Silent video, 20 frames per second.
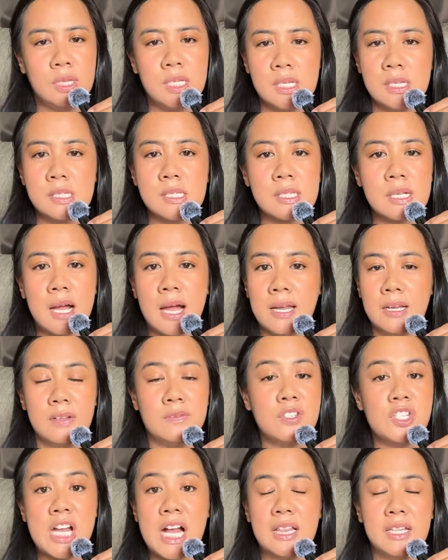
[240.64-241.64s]
this kind of
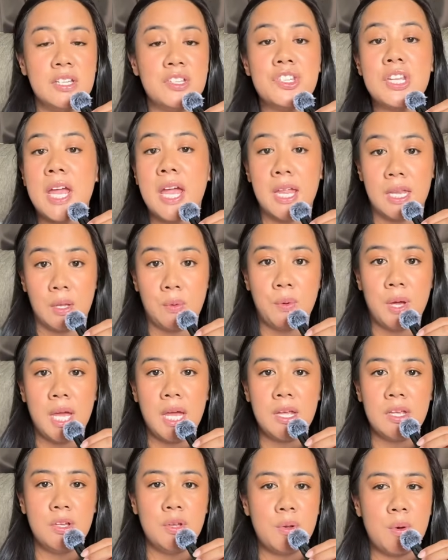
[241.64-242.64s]
challenge anyway.
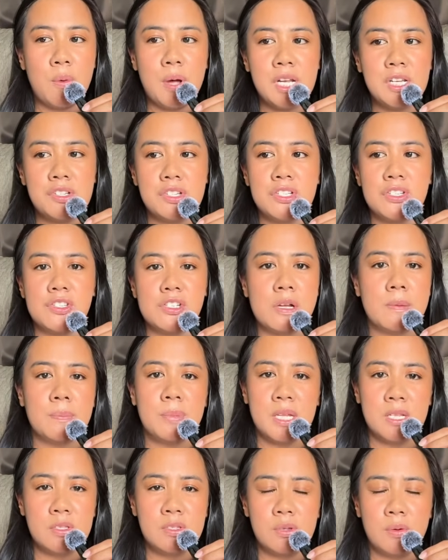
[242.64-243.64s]
You don't want to just jump
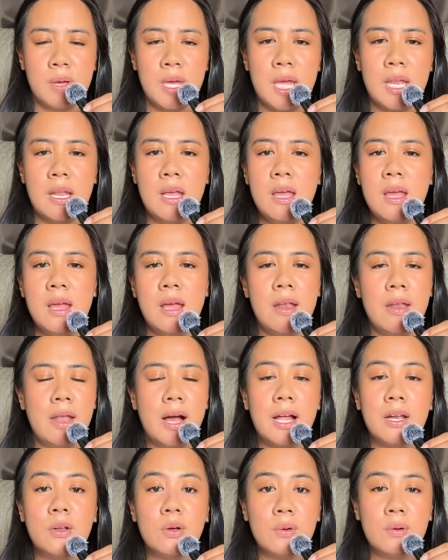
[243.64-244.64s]
into it
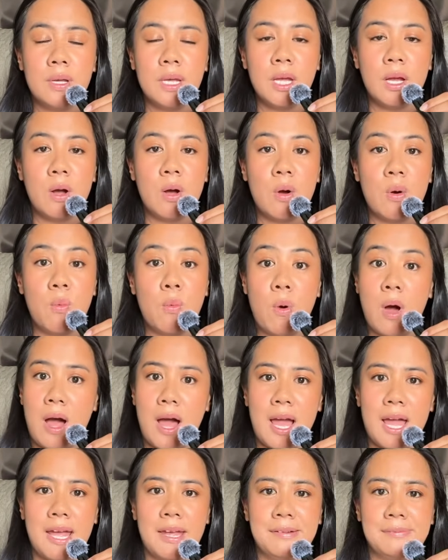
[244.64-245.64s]
not knowing
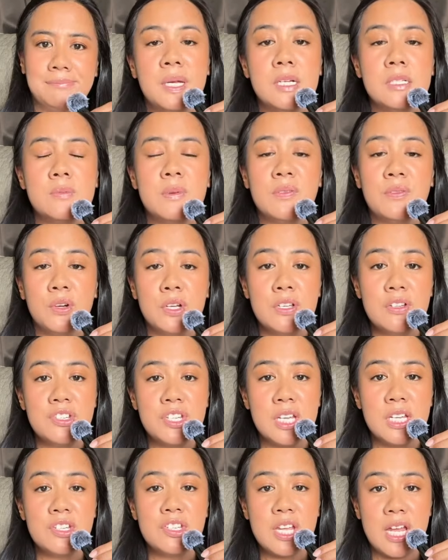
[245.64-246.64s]
why. Because before you
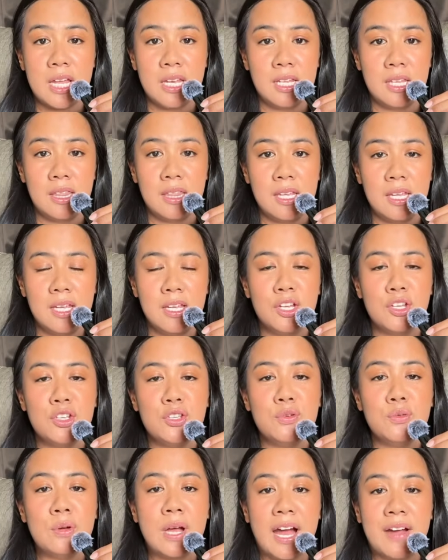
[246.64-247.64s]
change anything,
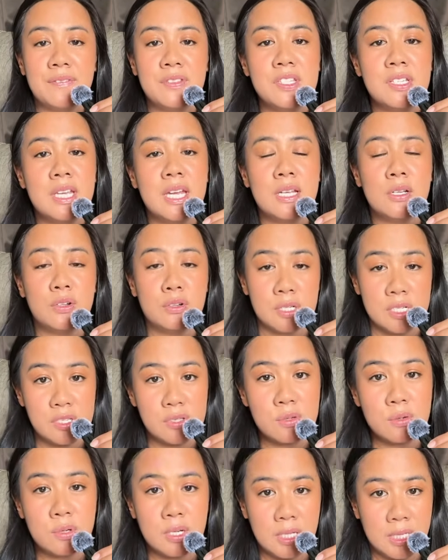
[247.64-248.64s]
you have to get
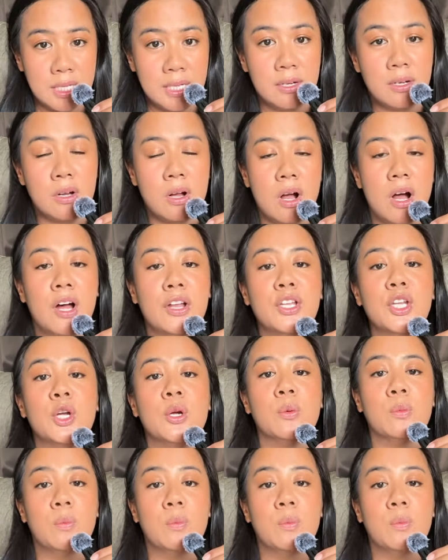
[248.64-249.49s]
crystal clear on your